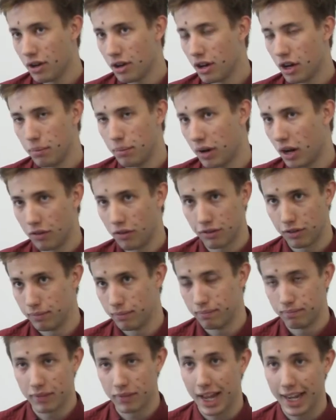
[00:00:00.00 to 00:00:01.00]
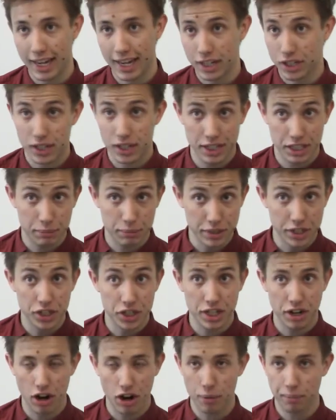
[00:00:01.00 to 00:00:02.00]
apart from NHS speech
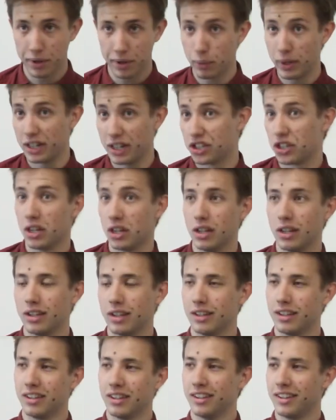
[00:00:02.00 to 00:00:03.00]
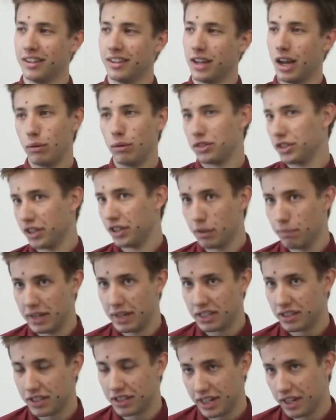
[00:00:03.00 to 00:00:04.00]
therapy, which I wasn't
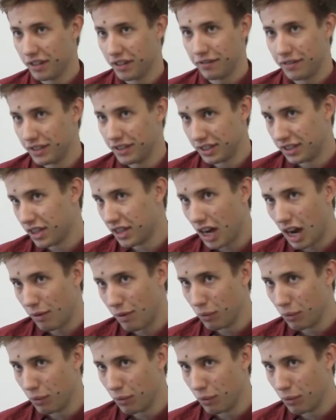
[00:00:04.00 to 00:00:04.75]
committed enough at the time.